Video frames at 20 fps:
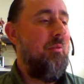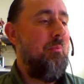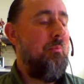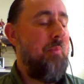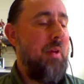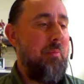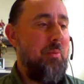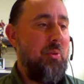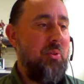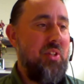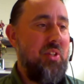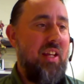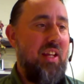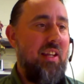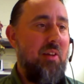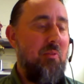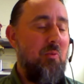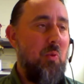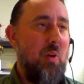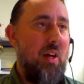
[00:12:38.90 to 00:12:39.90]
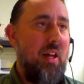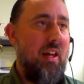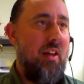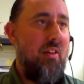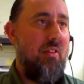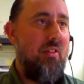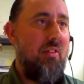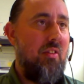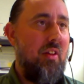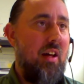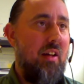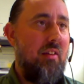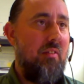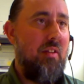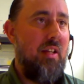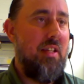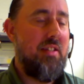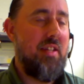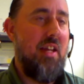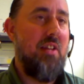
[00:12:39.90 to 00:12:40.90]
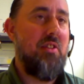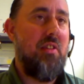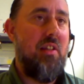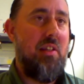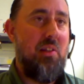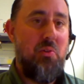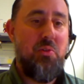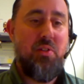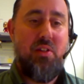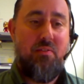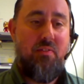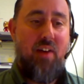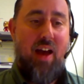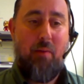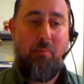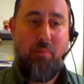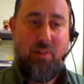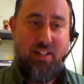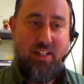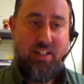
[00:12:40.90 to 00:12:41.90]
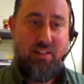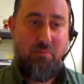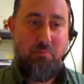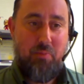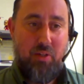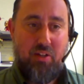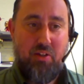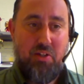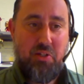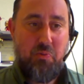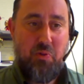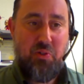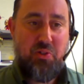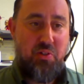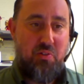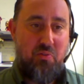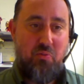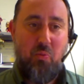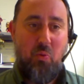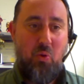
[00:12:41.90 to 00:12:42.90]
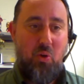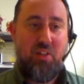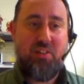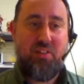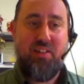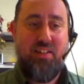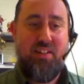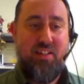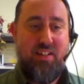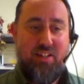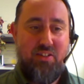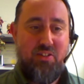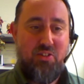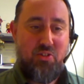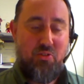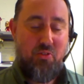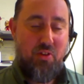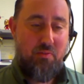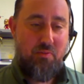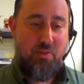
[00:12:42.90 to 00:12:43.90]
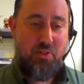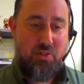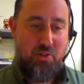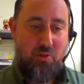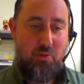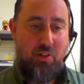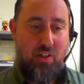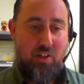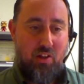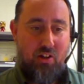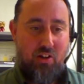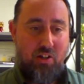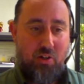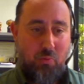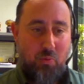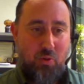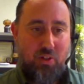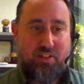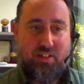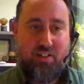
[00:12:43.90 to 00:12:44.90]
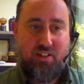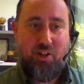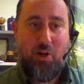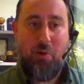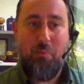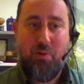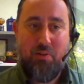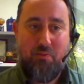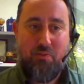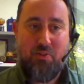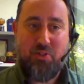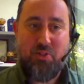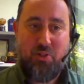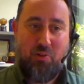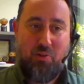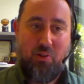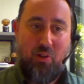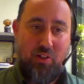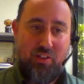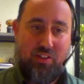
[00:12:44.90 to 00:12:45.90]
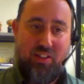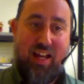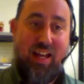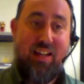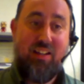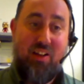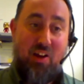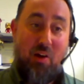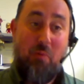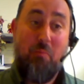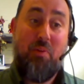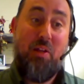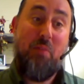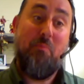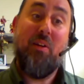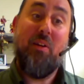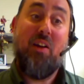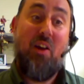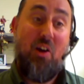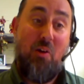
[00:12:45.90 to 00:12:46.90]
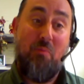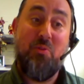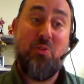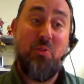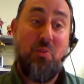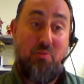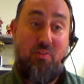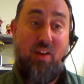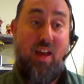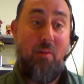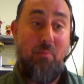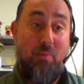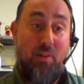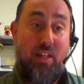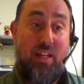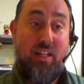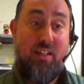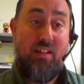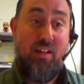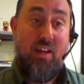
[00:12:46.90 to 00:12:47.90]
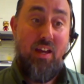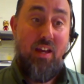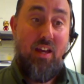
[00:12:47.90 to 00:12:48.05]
People dealing with essentially losing family because once you've worked at an industry for so long or worked at a company for so long, that company becomes your family